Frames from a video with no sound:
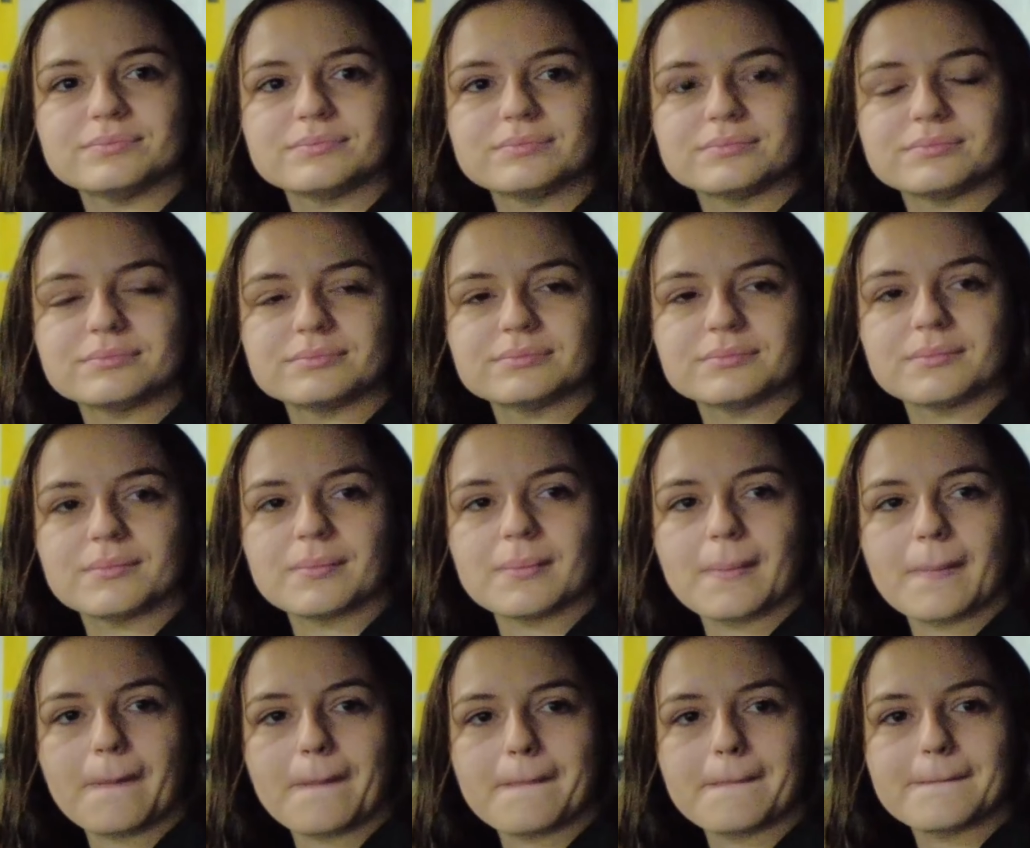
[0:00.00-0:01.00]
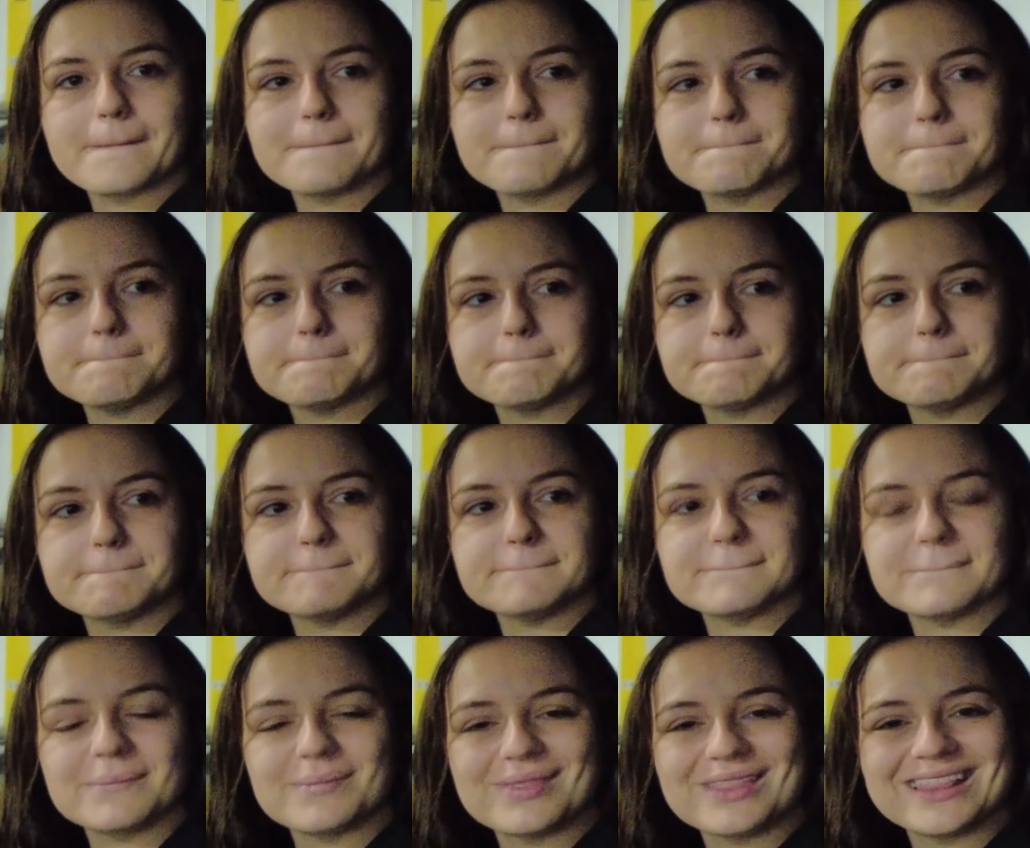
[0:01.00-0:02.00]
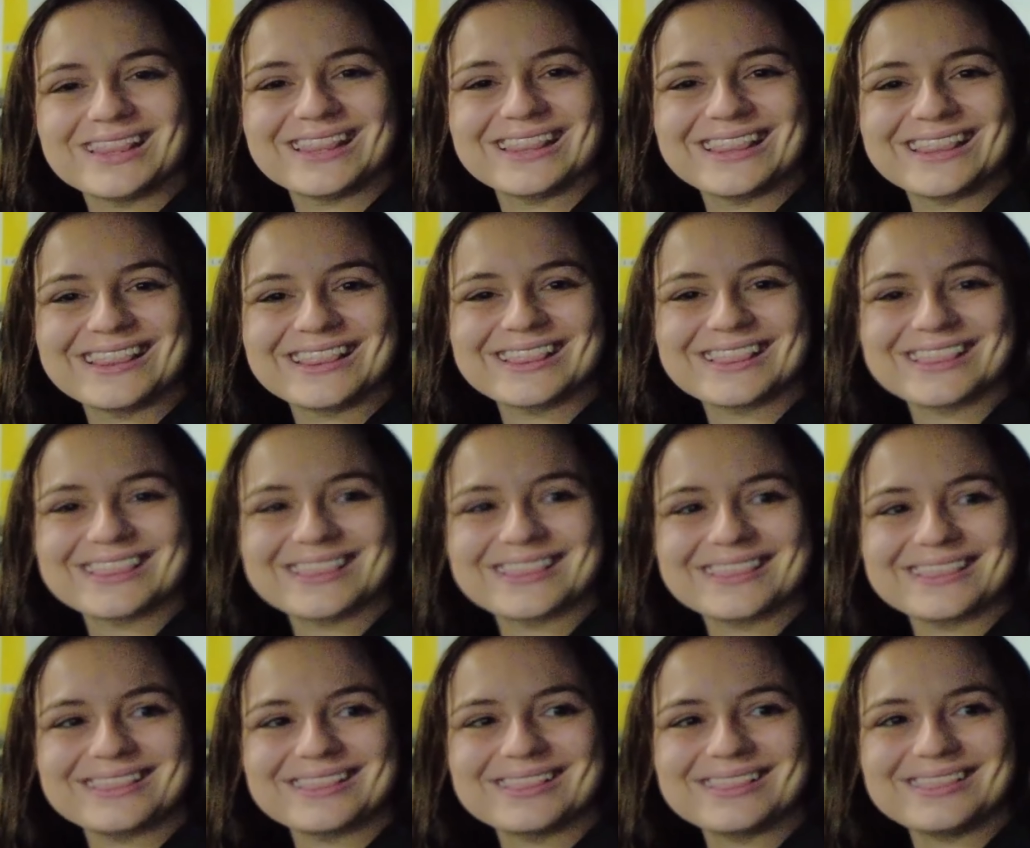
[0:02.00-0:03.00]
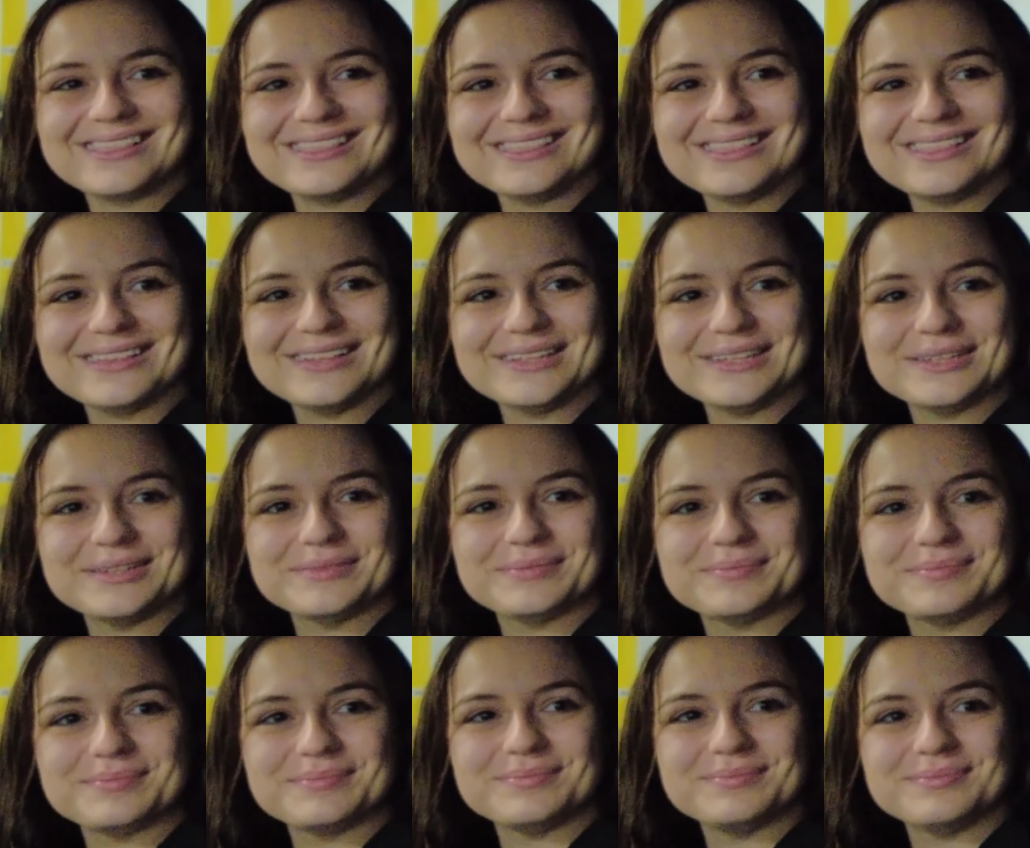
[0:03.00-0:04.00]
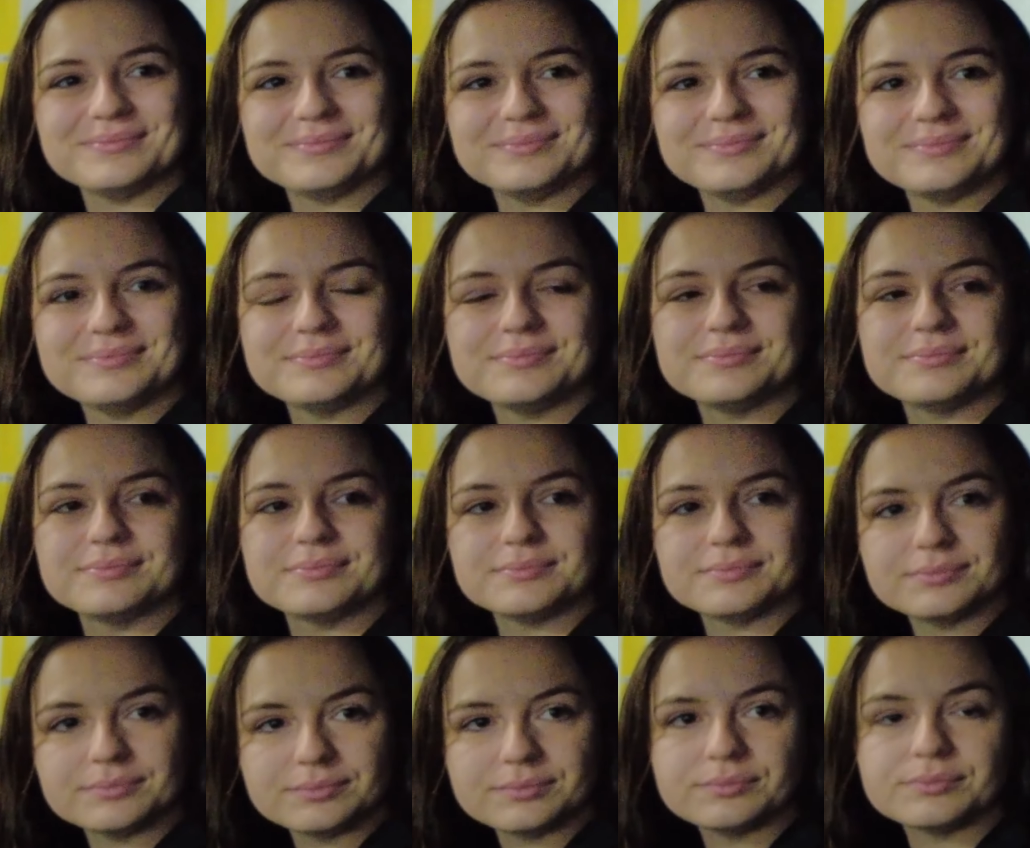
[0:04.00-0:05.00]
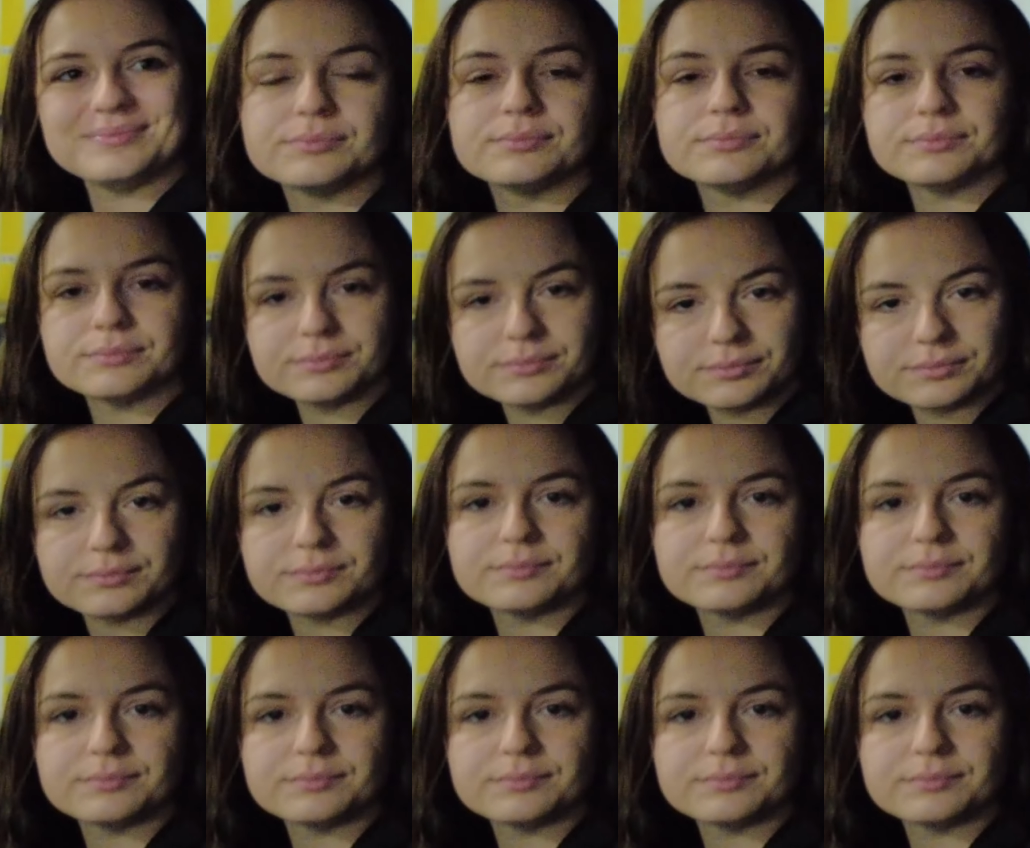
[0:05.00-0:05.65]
(silent)